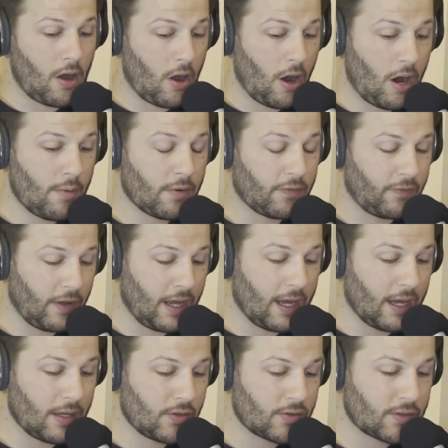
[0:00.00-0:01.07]
Home
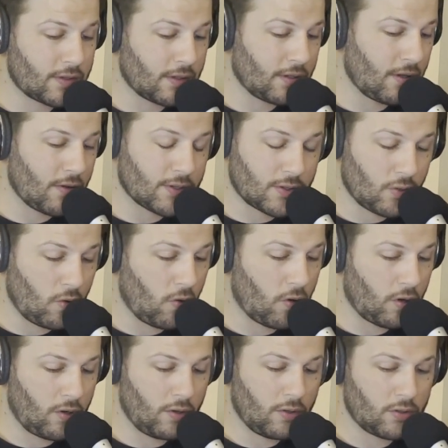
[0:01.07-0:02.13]
Affairs, there was
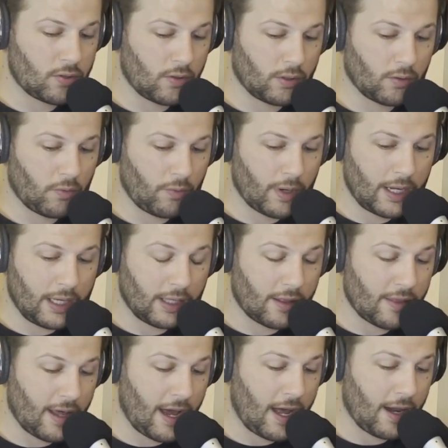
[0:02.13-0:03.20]
talk during the week
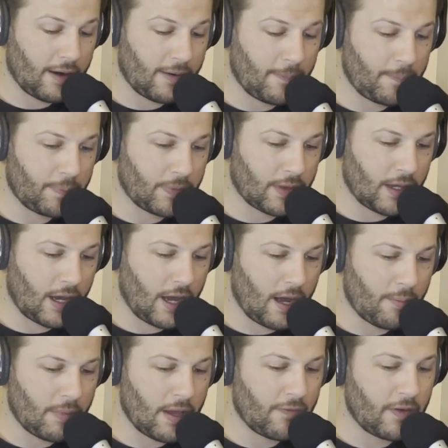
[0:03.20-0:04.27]
that
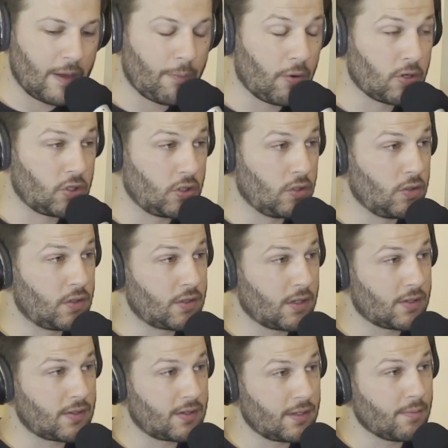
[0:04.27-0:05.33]
if he produced
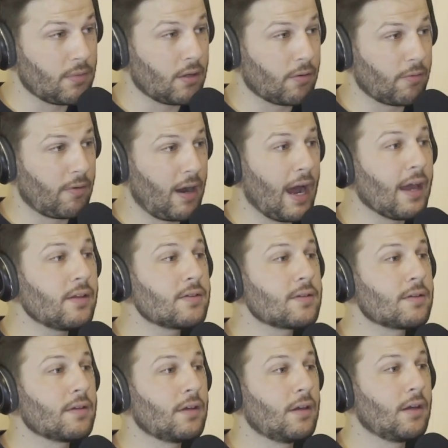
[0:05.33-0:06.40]
a similar
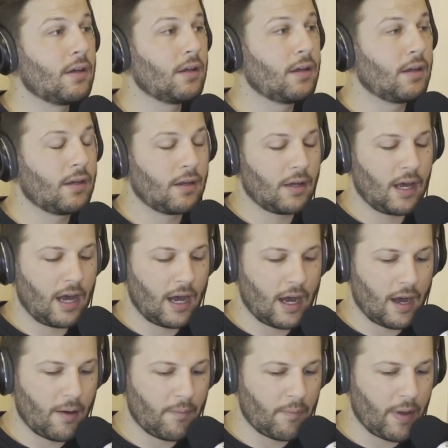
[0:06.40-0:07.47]
race
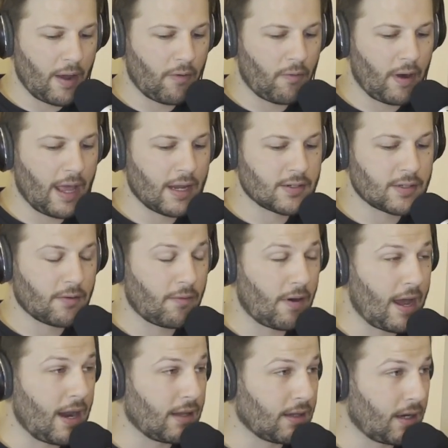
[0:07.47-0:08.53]
and ran to the
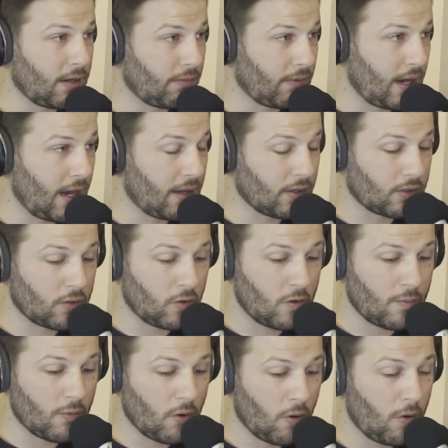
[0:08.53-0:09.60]
rating that he ran in the
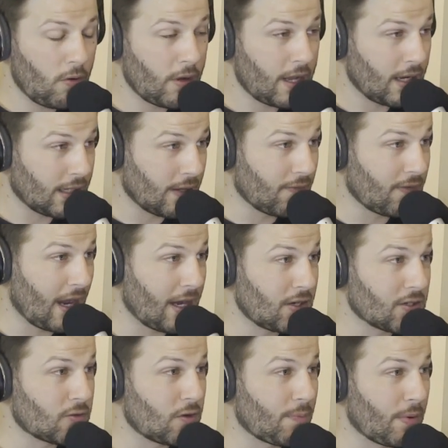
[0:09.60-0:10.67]
Coolmore, he'd give
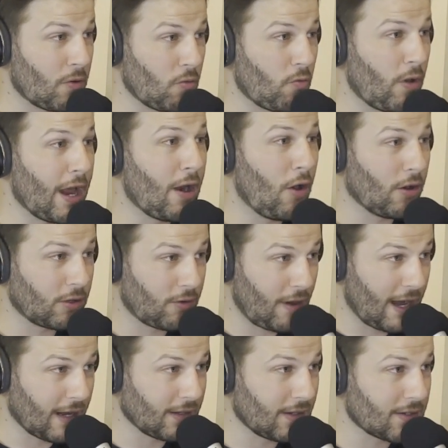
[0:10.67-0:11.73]
Nature Strip a red-hot
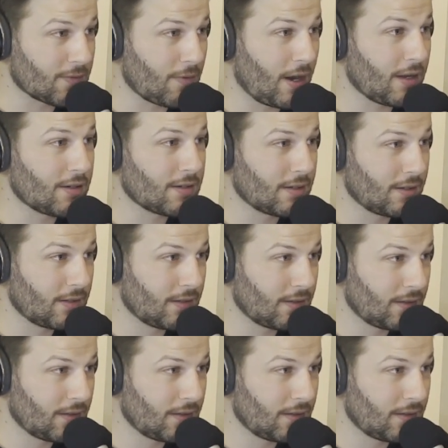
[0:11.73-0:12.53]
crack in this race.